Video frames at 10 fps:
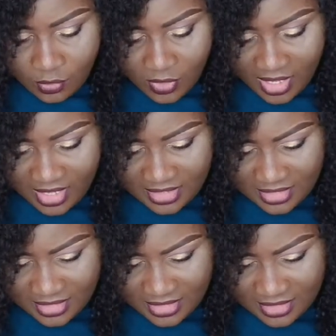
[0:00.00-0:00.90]
What
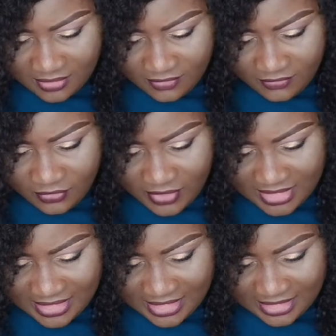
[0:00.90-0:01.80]
can
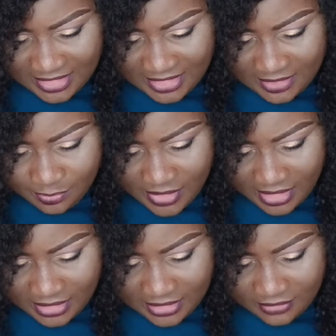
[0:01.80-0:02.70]
viewers
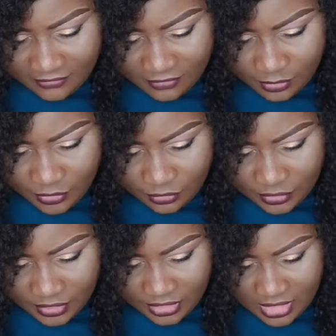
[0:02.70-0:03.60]
expect from
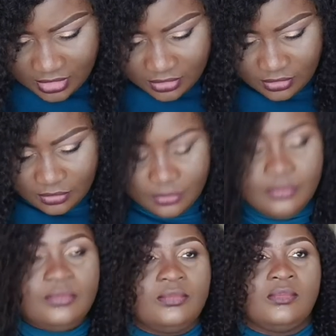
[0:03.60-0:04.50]
your channel?
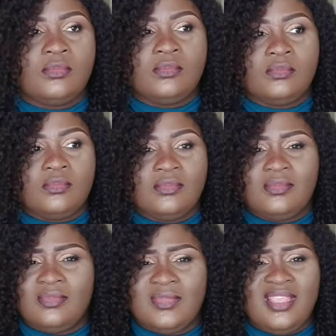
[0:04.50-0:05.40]

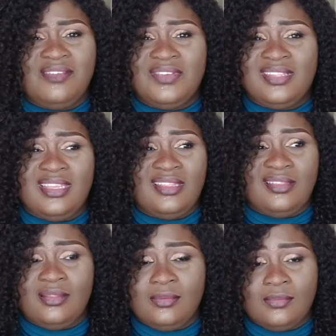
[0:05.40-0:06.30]

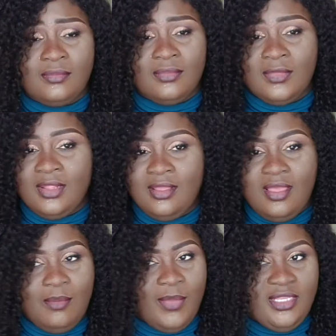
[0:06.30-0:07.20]
Everything.
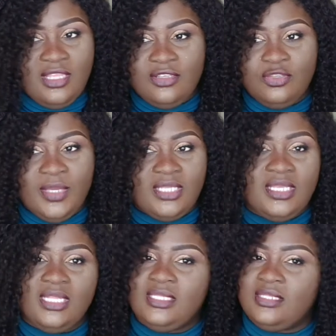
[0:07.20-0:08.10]
My channel is going to be
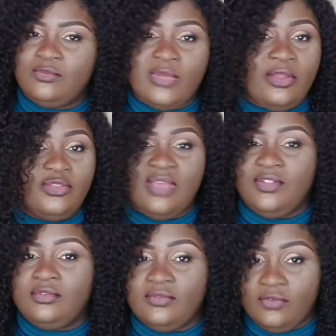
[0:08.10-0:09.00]
exciting. We're going to have
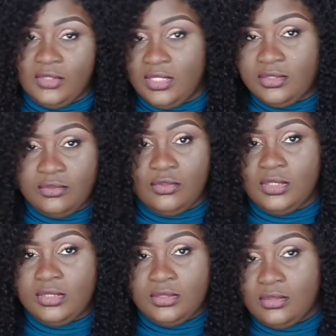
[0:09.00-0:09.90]
a lot of fun here, so
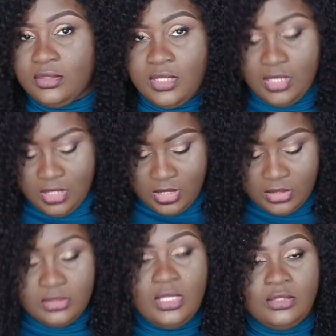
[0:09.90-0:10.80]
just
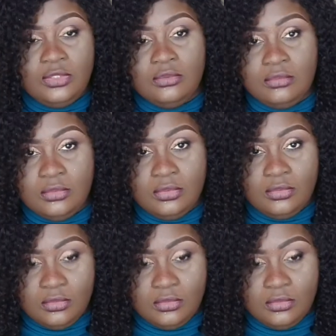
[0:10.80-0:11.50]
stay tuned.